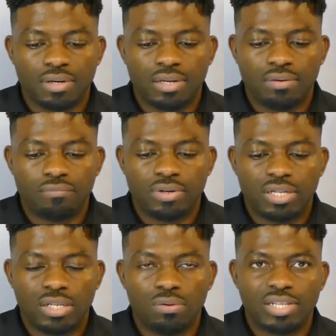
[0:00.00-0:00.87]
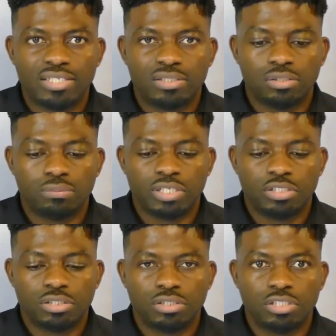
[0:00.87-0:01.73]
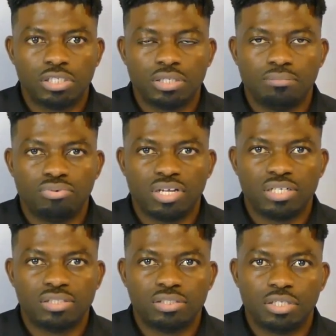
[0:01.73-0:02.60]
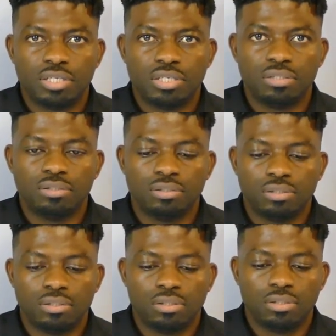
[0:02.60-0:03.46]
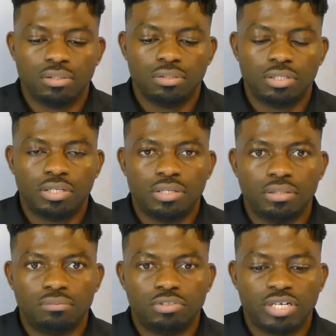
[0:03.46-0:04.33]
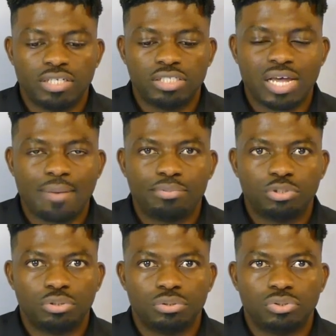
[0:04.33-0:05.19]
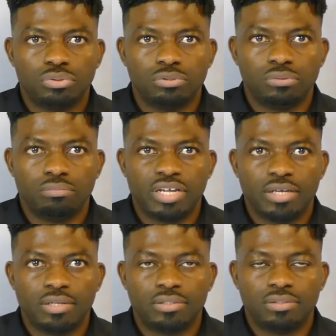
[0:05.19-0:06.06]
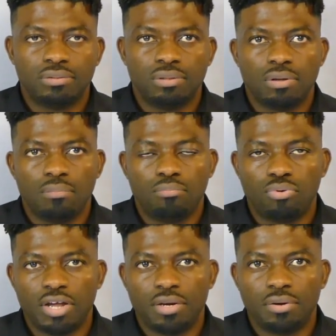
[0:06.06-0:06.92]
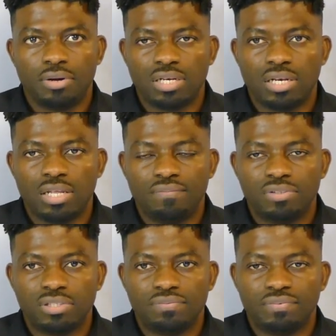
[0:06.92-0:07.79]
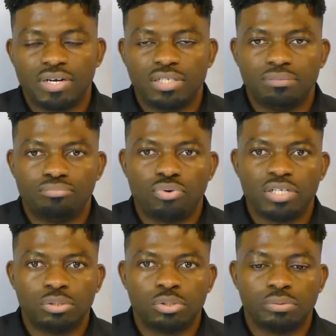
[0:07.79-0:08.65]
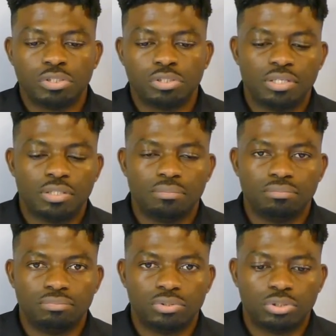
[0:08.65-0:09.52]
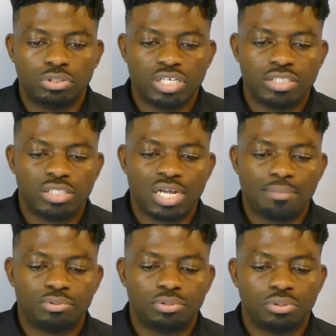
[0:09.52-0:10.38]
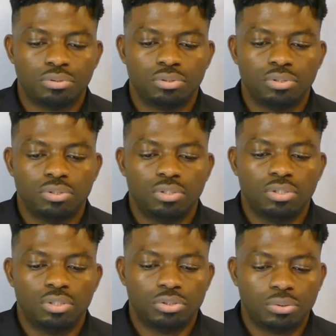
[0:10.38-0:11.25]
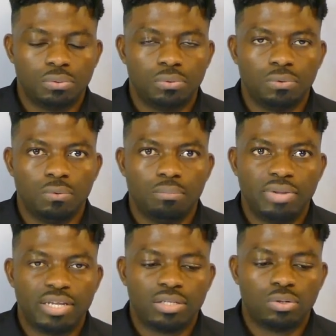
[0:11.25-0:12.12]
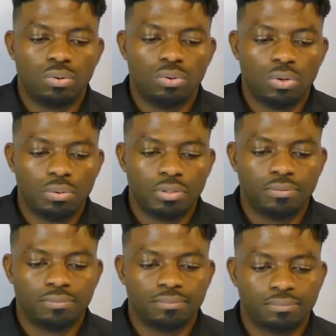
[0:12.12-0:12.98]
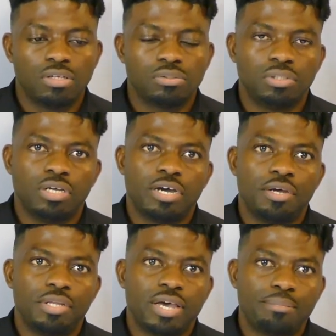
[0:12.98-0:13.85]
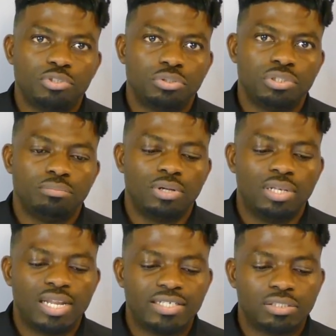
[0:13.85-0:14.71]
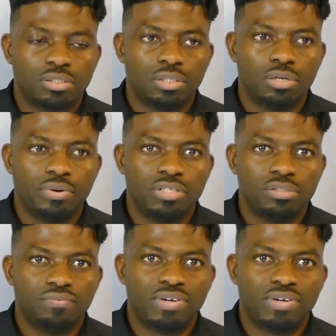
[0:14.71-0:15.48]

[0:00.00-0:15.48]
a really low light situation, you can change the aperture to make it brighter. If it's a very bright situation, you can change the aperture to make it go lower. So the higher the aperture, the more light is going to go in. So if